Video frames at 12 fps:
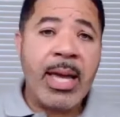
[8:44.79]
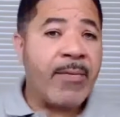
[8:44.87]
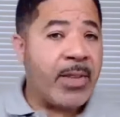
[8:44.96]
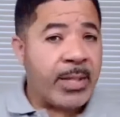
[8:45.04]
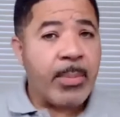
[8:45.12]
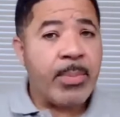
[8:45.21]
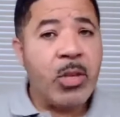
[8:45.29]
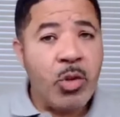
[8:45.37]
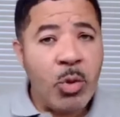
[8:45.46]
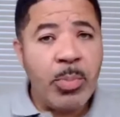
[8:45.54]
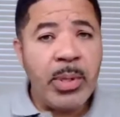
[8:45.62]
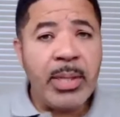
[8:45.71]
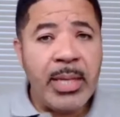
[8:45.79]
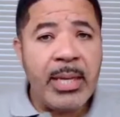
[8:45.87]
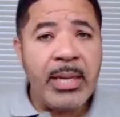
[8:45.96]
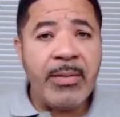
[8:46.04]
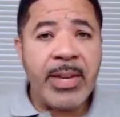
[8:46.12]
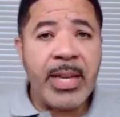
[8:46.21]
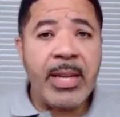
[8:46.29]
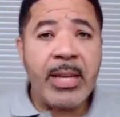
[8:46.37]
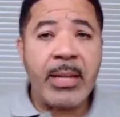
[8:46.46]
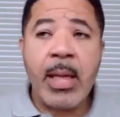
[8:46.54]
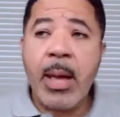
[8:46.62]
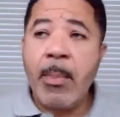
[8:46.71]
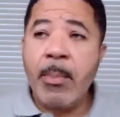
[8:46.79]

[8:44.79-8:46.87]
And if it's something you believe in it,